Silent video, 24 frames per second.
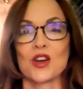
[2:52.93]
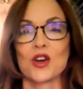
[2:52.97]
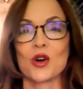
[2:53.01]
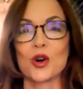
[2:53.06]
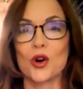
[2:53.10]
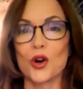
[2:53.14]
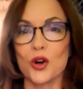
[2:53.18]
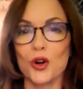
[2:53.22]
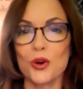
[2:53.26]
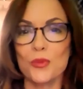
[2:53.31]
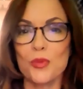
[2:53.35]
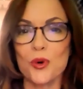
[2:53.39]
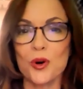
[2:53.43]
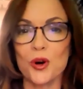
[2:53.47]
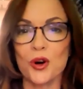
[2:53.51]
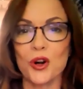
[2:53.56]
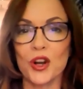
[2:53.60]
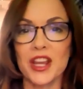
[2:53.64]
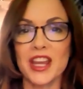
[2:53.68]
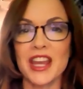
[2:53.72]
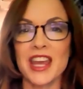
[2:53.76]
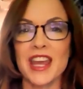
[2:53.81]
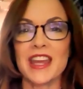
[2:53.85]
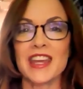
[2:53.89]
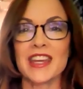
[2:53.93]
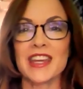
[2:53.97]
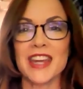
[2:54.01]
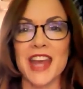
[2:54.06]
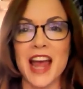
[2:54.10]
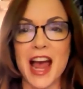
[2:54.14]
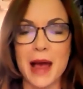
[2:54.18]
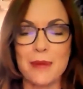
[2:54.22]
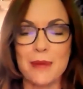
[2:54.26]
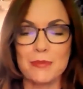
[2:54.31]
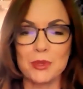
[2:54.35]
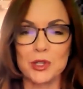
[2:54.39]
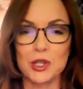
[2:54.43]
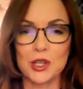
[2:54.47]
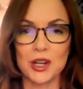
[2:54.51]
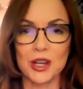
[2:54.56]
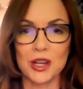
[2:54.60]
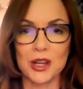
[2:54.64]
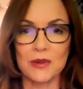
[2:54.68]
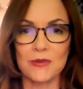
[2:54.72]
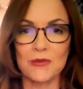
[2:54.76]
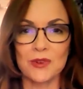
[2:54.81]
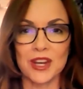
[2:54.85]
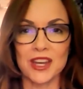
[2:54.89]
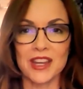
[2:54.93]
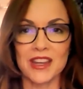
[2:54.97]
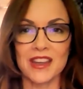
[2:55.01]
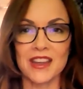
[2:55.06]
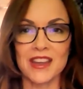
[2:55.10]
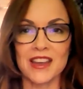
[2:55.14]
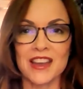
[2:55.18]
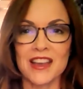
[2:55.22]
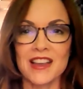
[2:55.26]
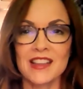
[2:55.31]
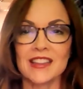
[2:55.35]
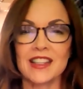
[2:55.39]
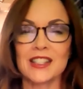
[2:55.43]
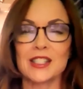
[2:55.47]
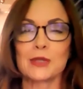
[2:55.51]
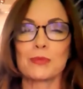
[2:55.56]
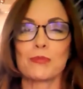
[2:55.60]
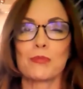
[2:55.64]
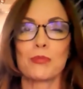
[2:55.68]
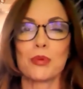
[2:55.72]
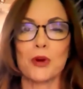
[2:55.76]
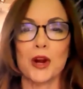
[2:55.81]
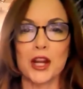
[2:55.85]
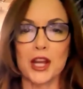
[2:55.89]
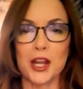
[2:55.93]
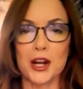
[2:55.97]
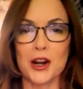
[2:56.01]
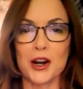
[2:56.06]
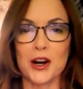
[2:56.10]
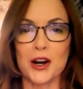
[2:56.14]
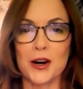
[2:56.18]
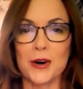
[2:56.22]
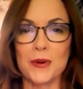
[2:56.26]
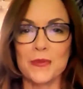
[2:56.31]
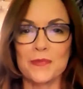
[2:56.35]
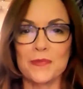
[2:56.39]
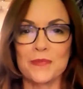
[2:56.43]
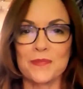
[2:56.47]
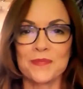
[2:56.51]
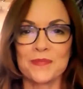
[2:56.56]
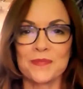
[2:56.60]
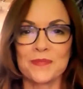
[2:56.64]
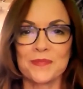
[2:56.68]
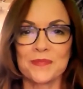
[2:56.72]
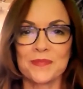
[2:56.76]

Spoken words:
Court Reporting and Captioning Week. Let's bring it home.